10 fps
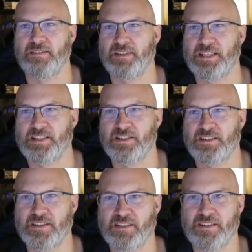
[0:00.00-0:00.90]
That's
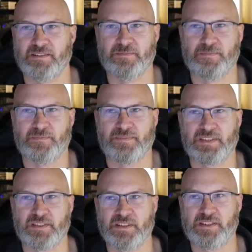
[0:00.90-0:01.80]
just
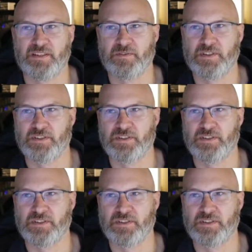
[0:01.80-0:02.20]
to distinguish